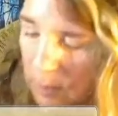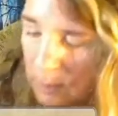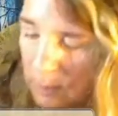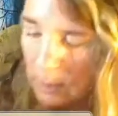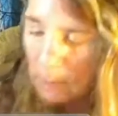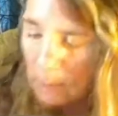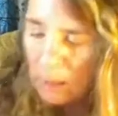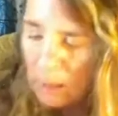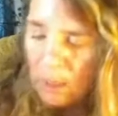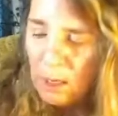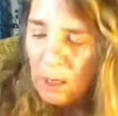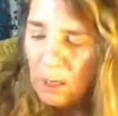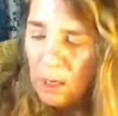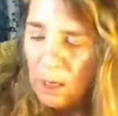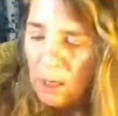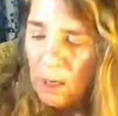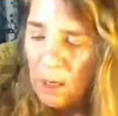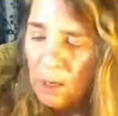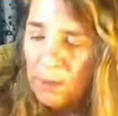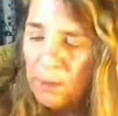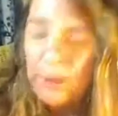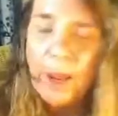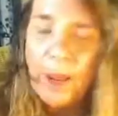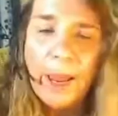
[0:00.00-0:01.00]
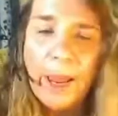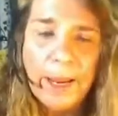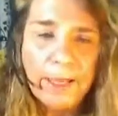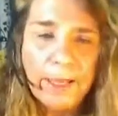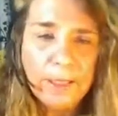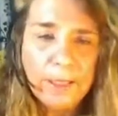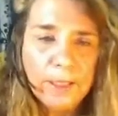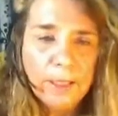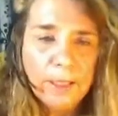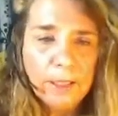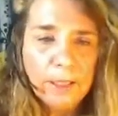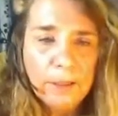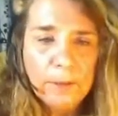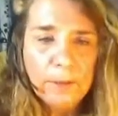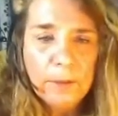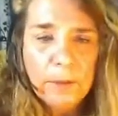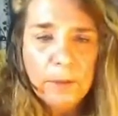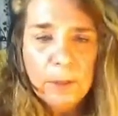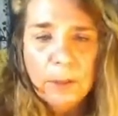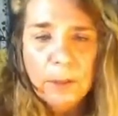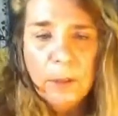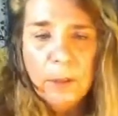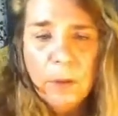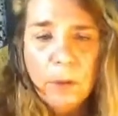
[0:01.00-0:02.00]
All right.
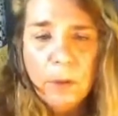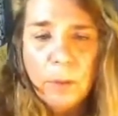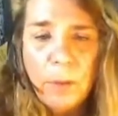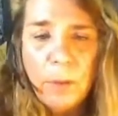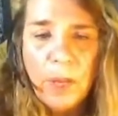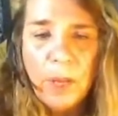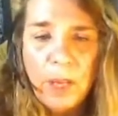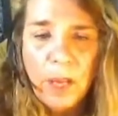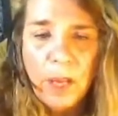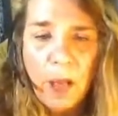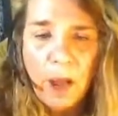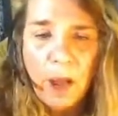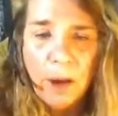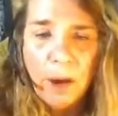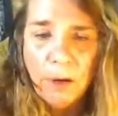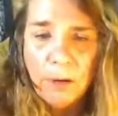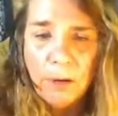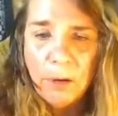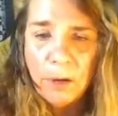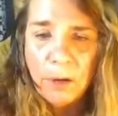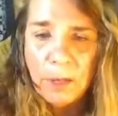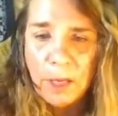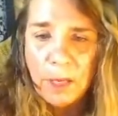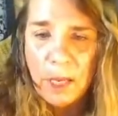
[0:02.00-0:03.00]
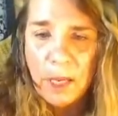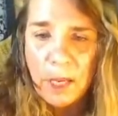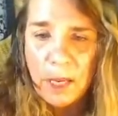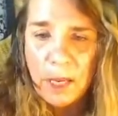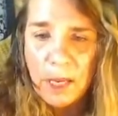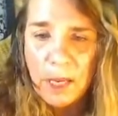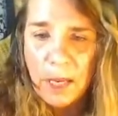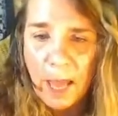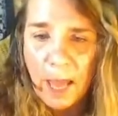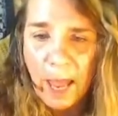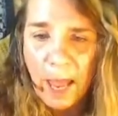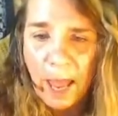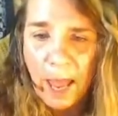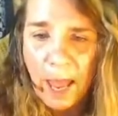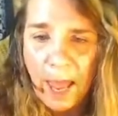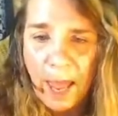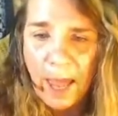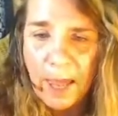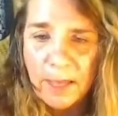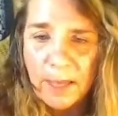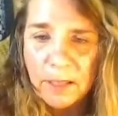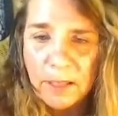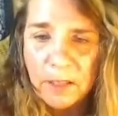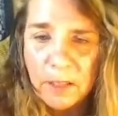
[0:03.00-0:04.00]
We are looking at